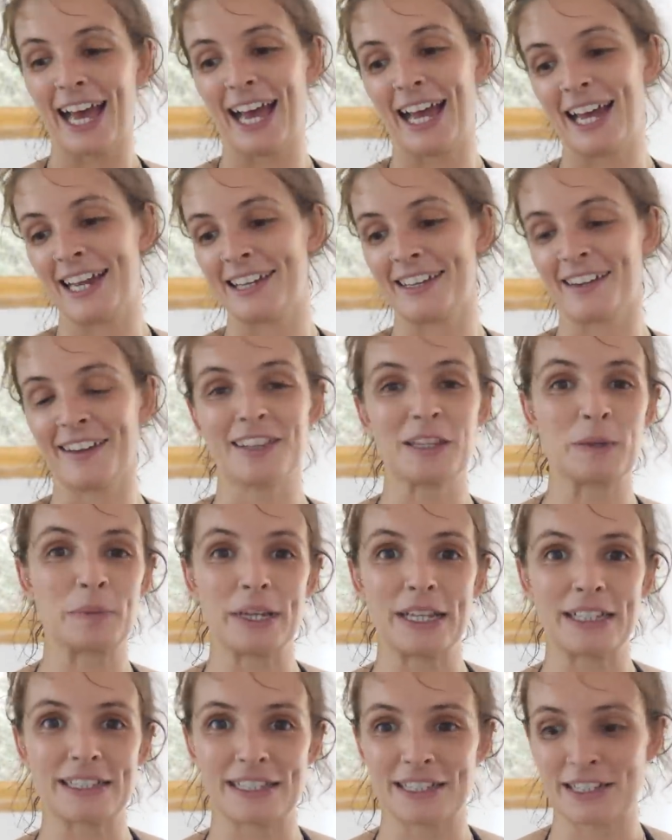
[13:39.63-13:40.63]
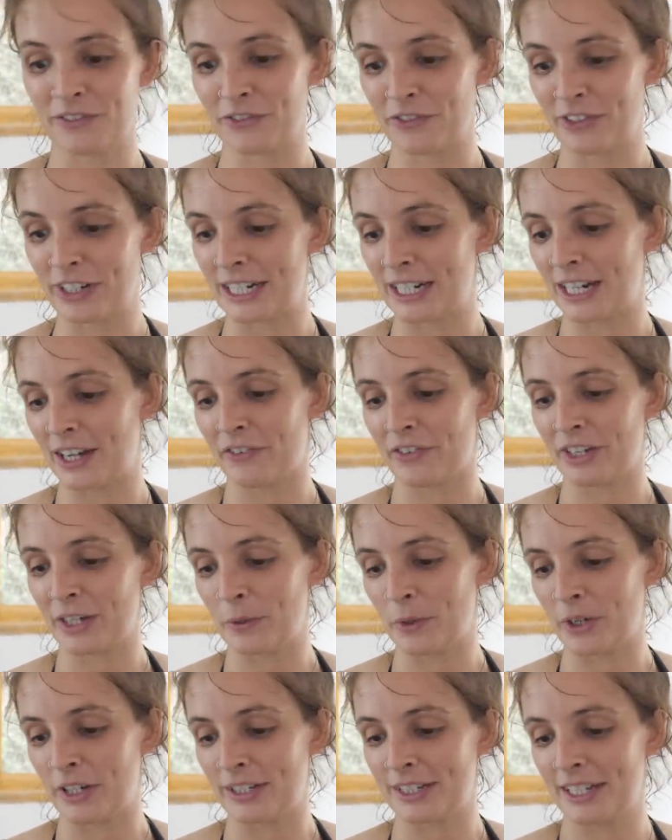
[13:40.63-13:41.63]
and other pieces of really lovely
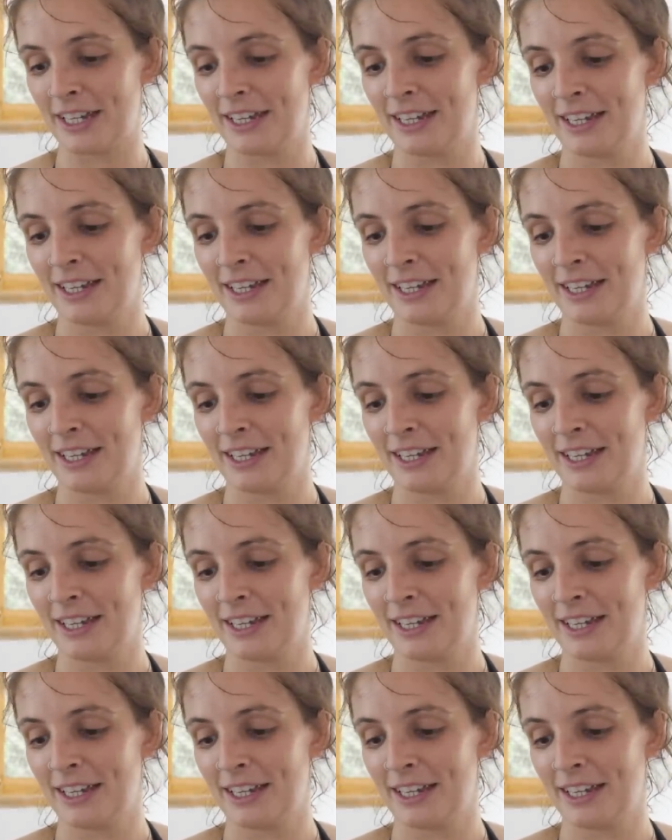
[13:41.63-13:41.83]
wood.